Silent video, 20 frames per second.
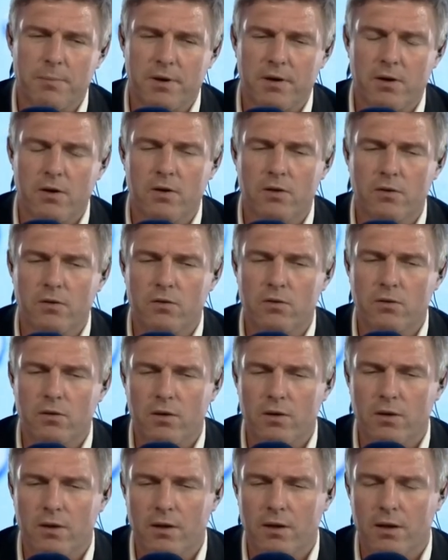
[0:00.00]
Because
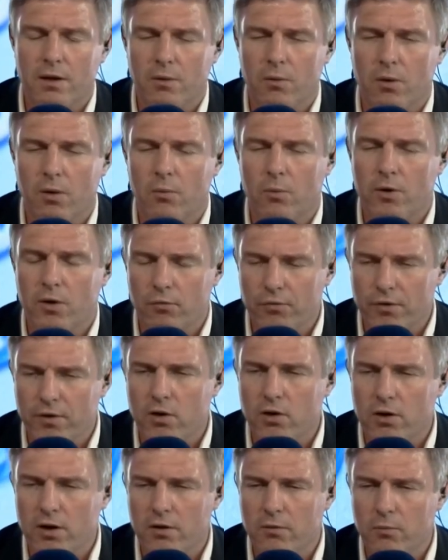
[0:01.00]
we often
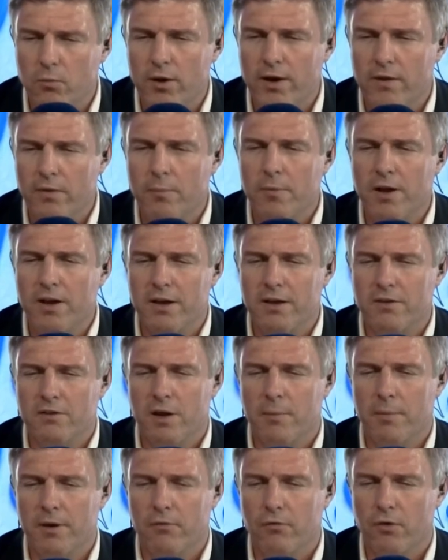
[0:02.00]
look at where the money is
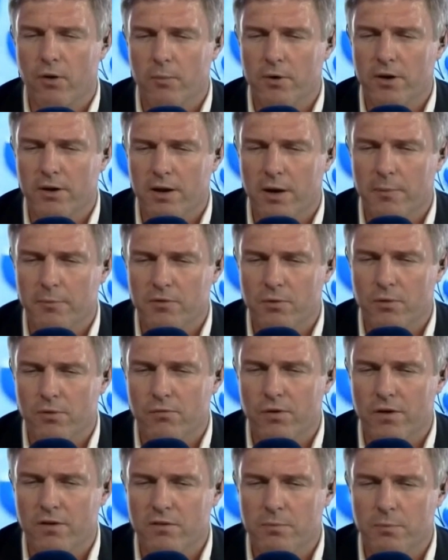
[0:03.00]
coming from when it comes to
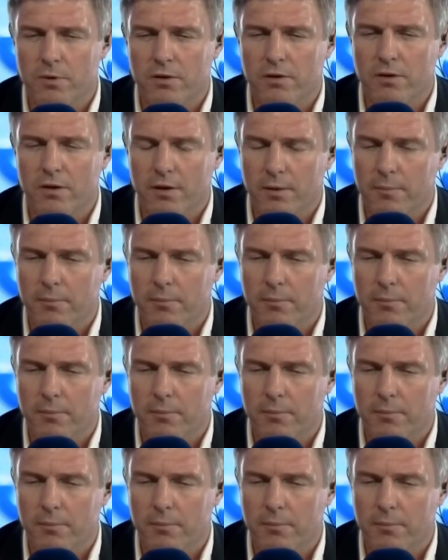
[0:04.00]
investment.